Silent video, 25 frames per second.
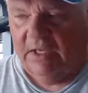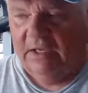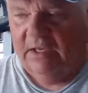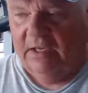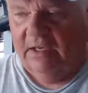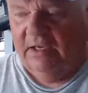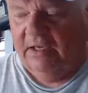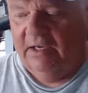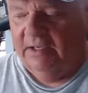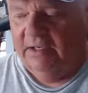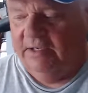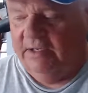
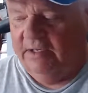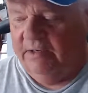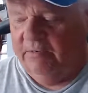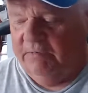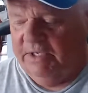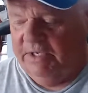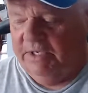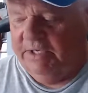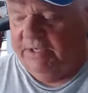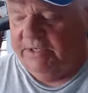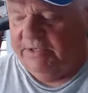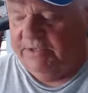then
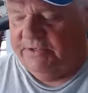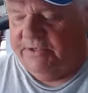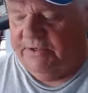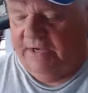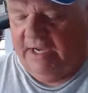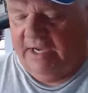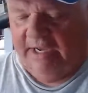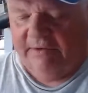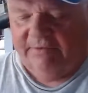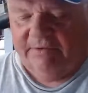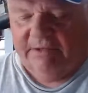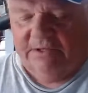because you
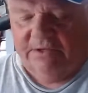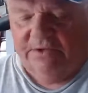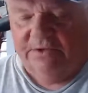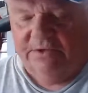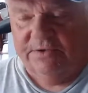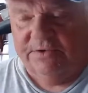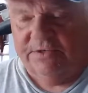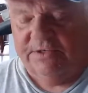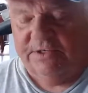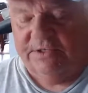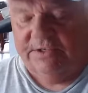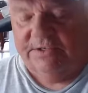have to
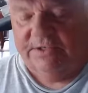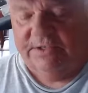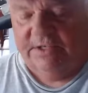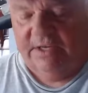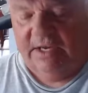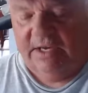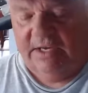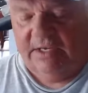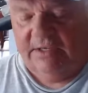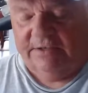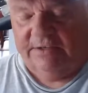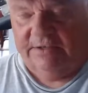use a
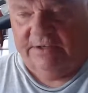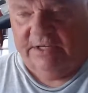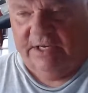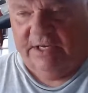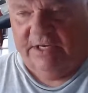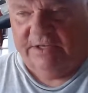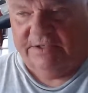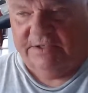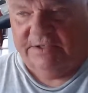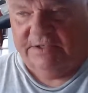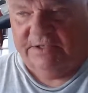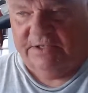
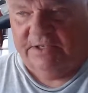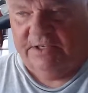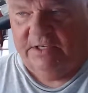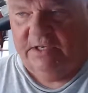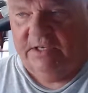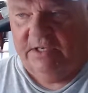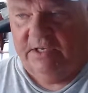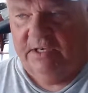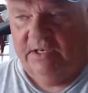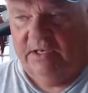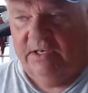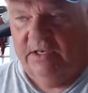JST,
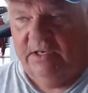you